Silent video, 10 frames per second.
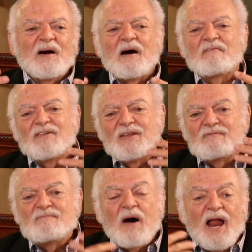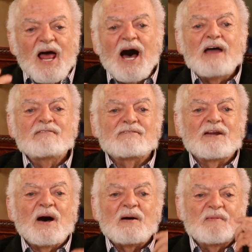I've lived my life,
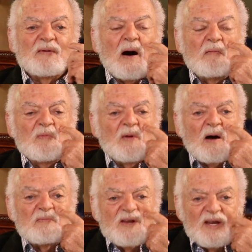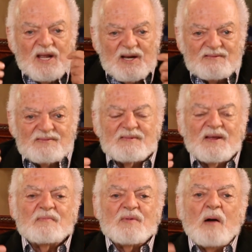and I'm getting
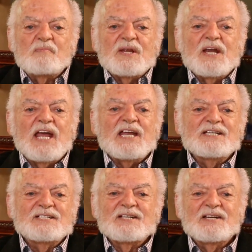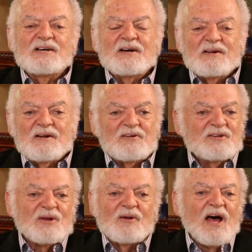up in age, and
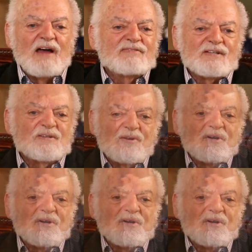so life is